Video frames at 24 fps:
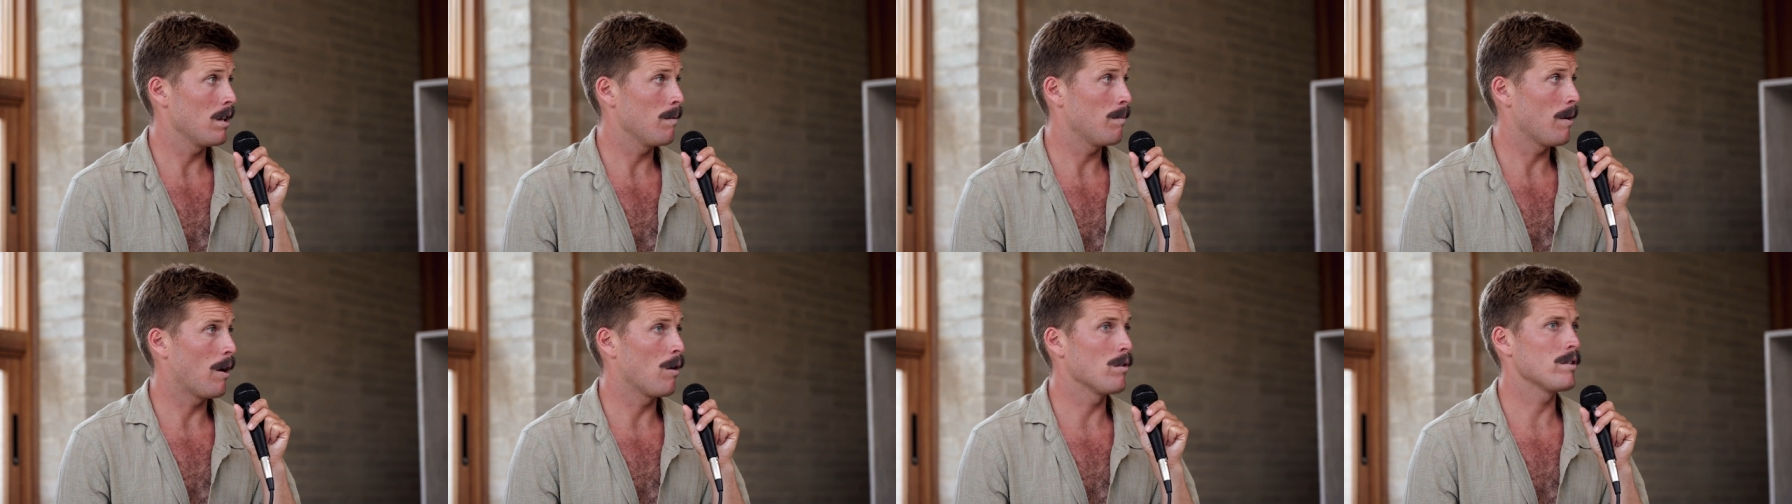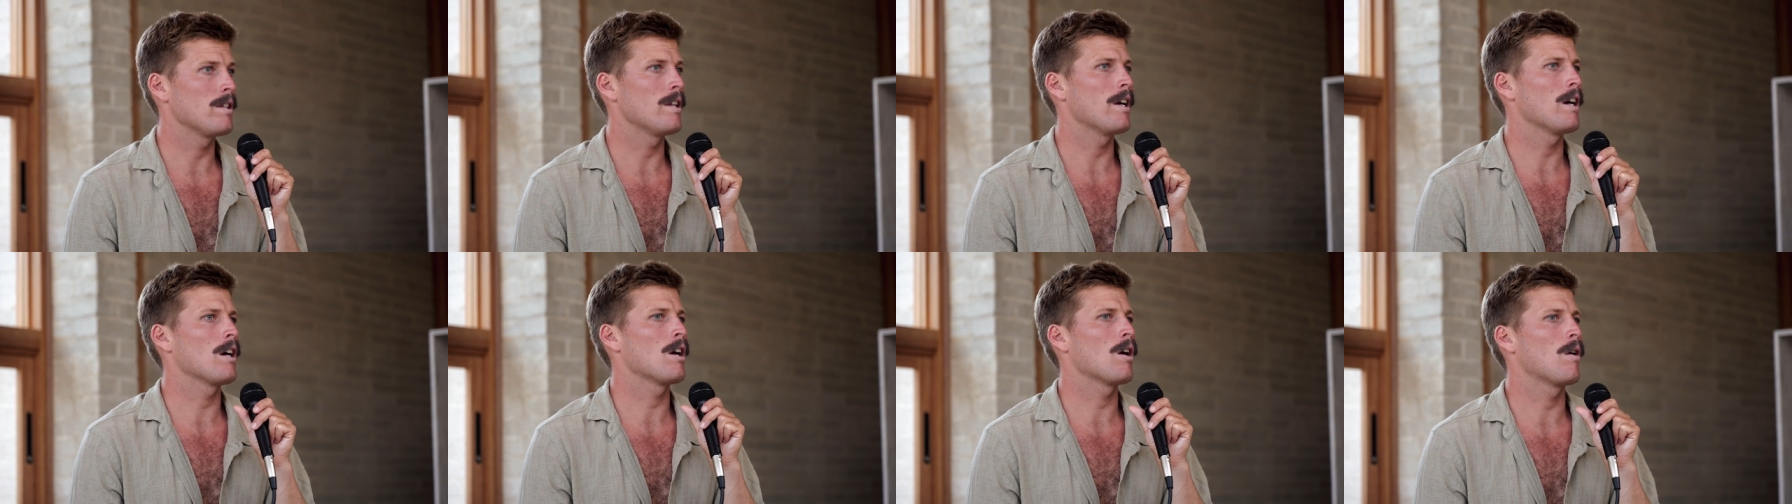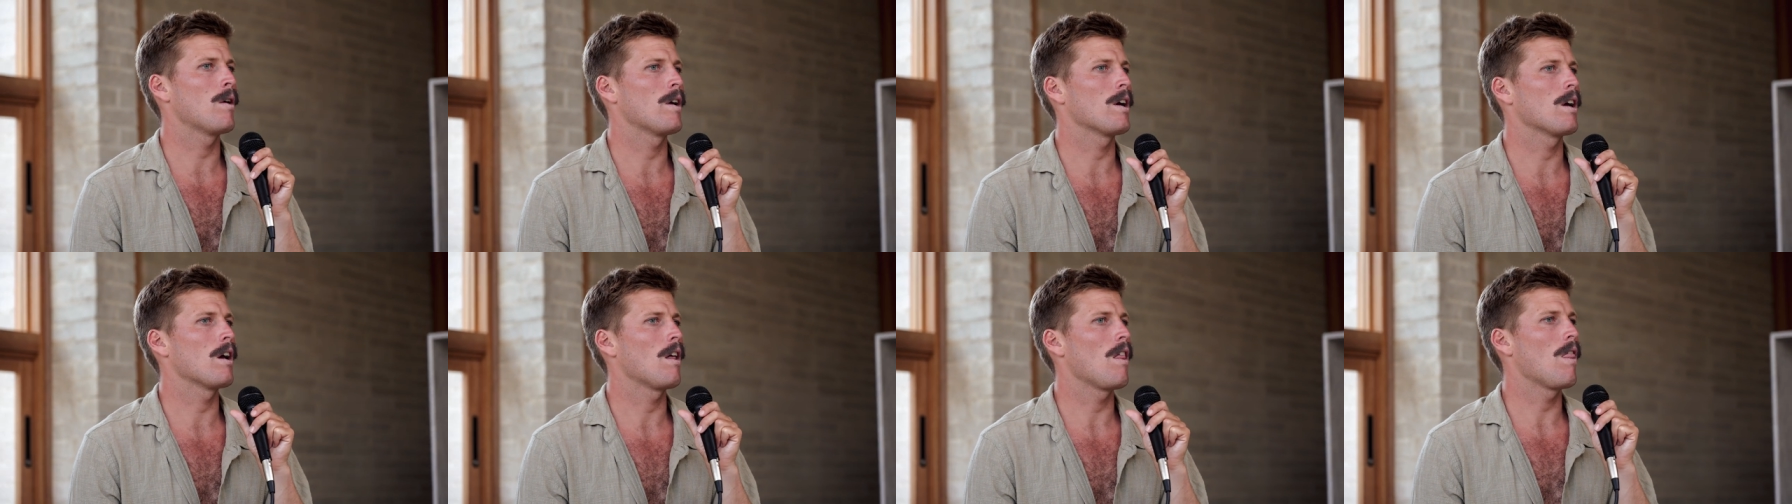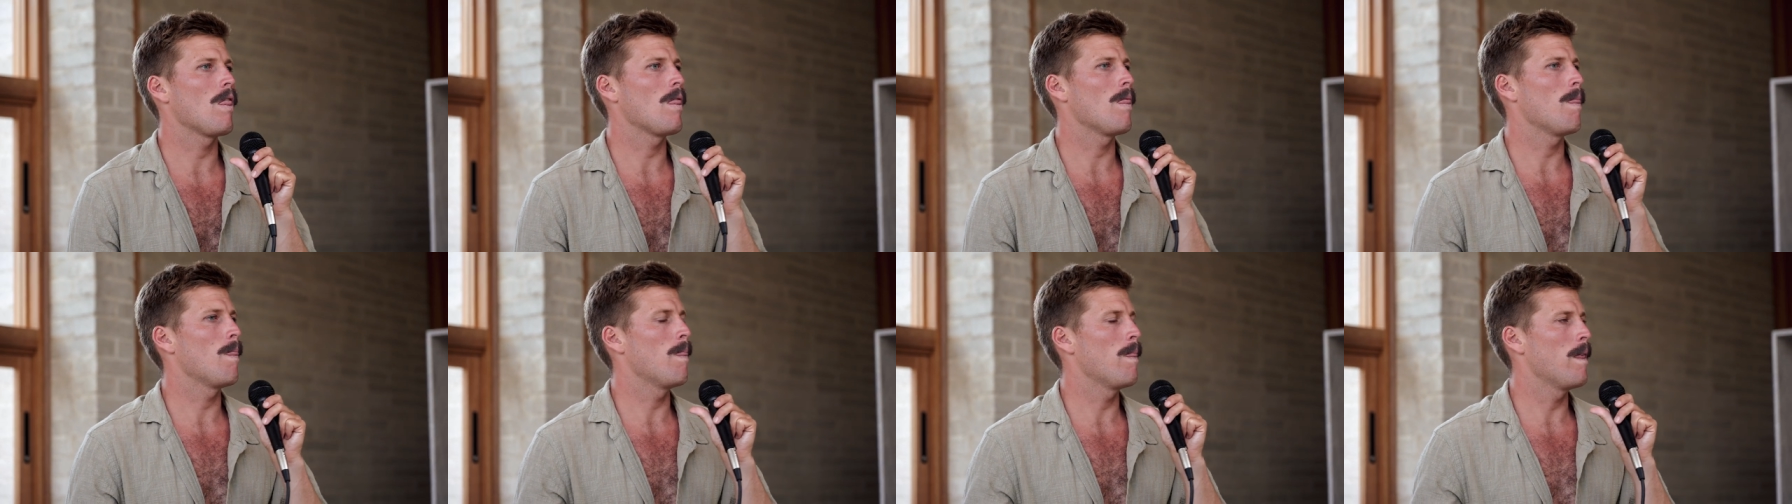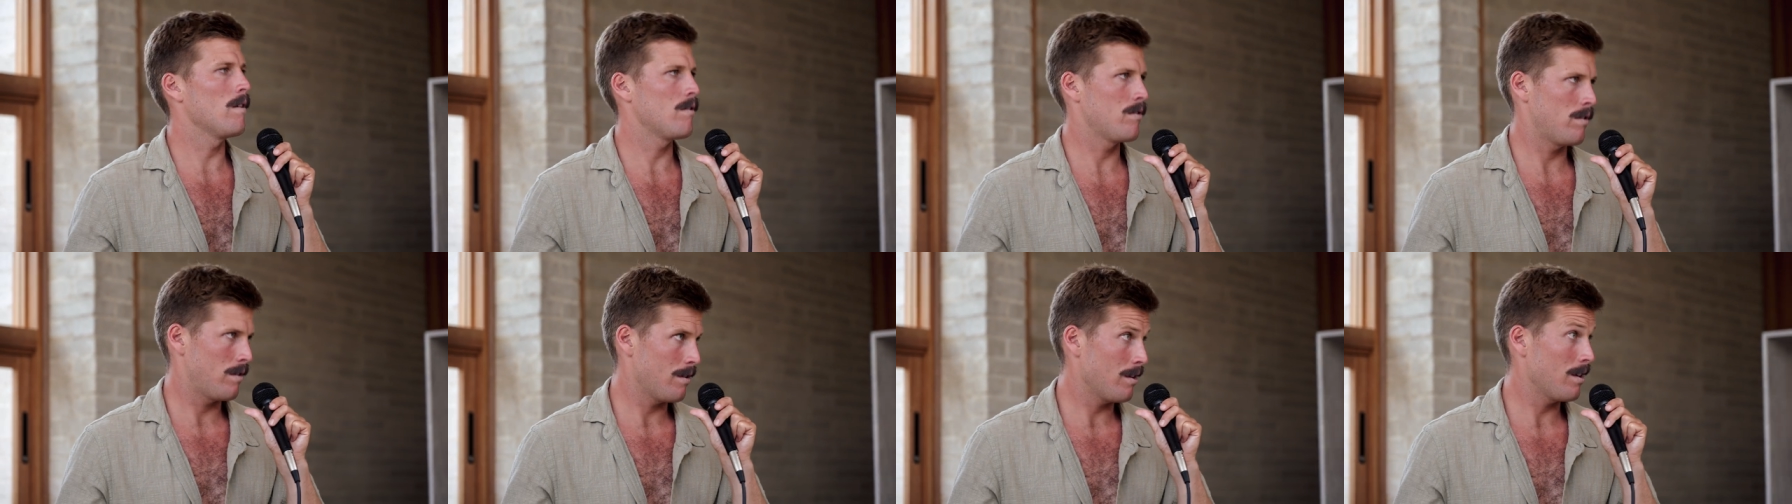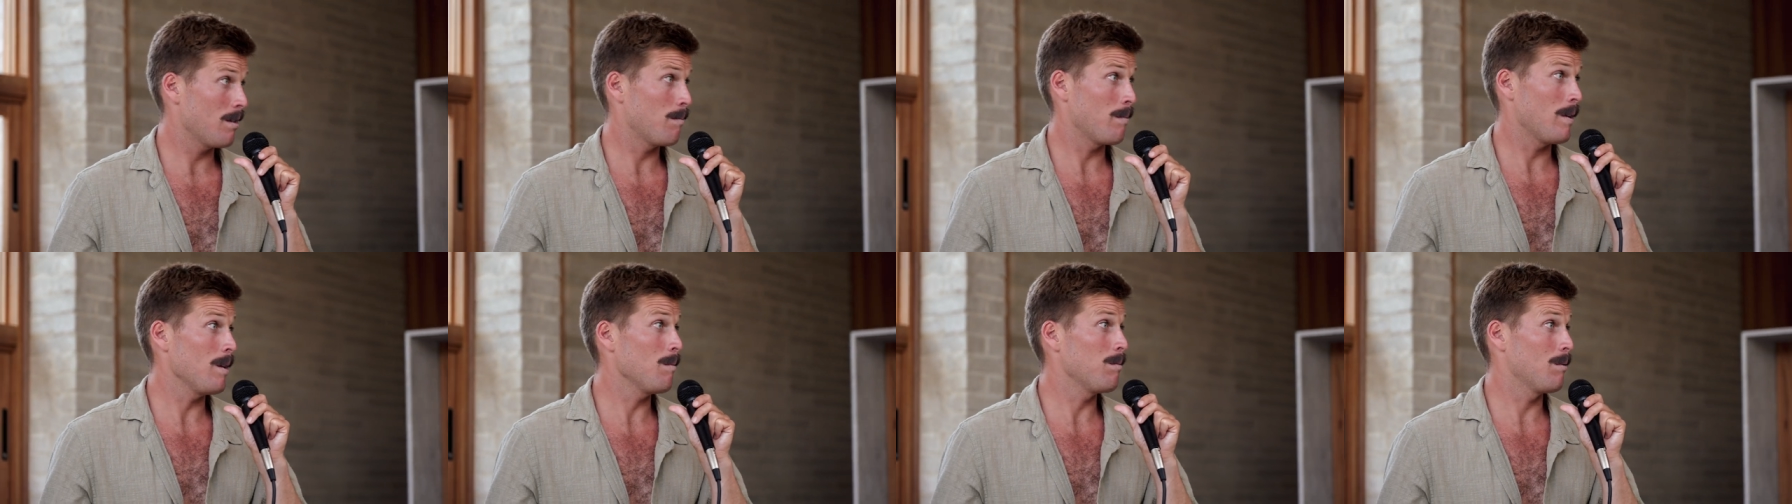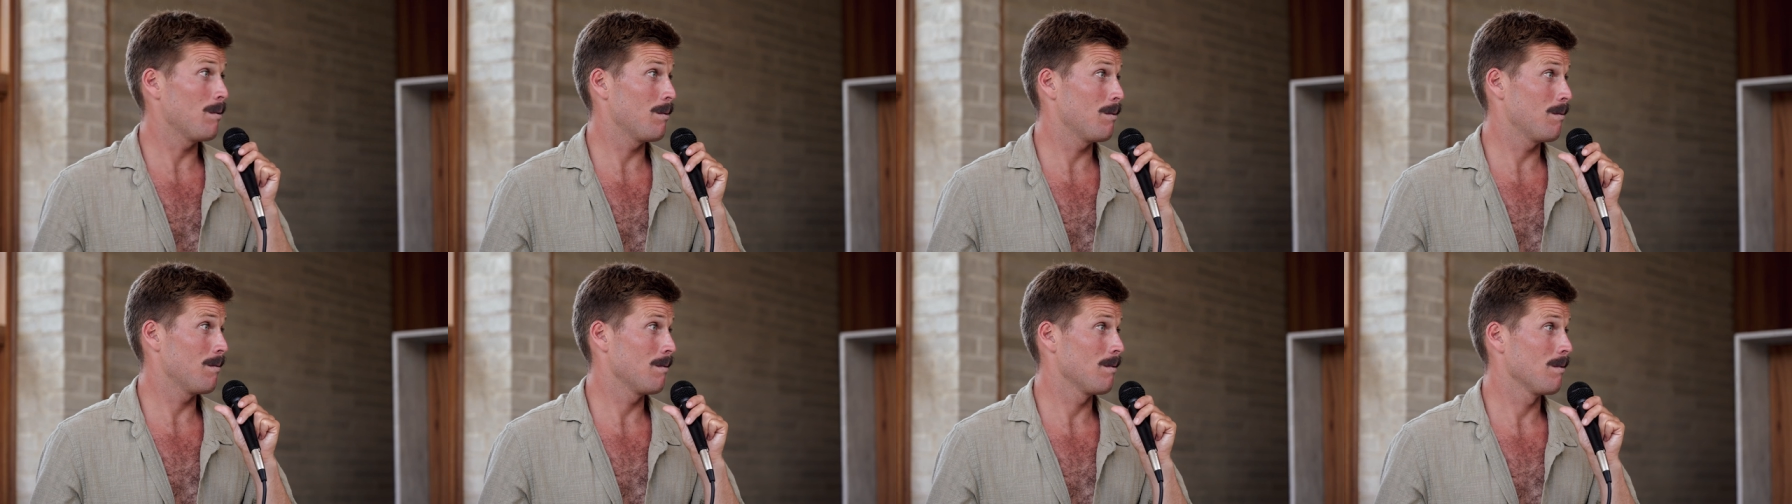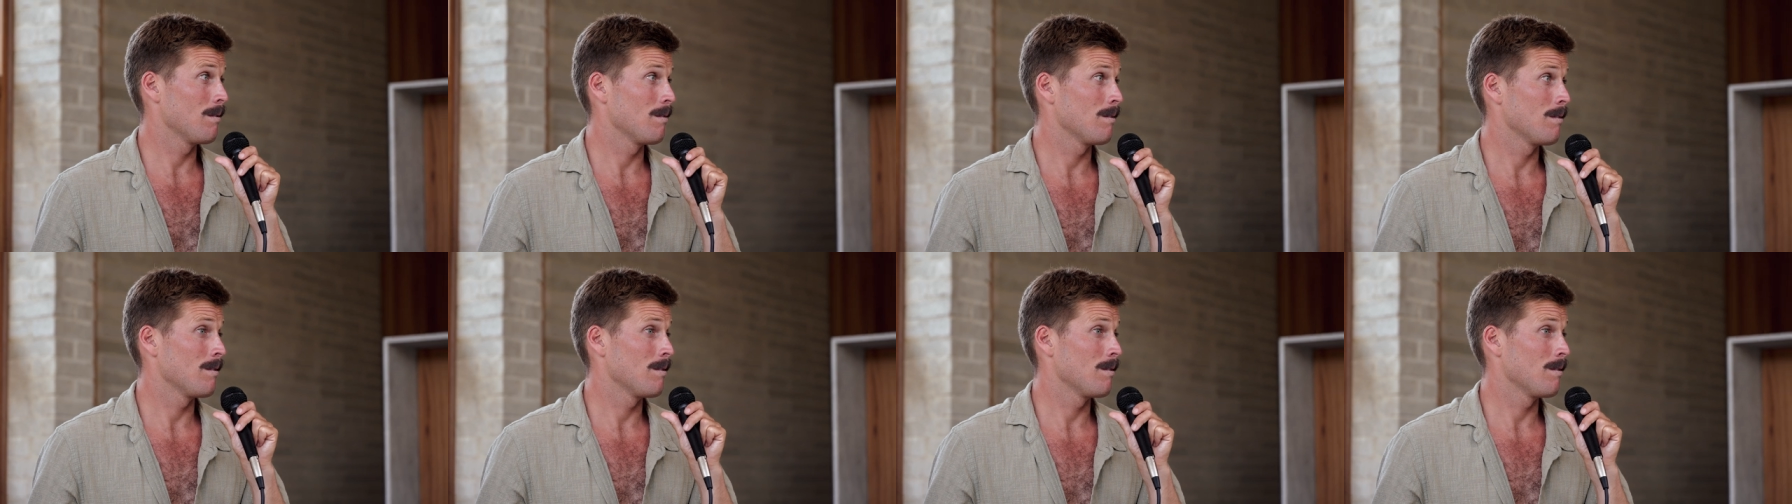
I was there going, There's 30 people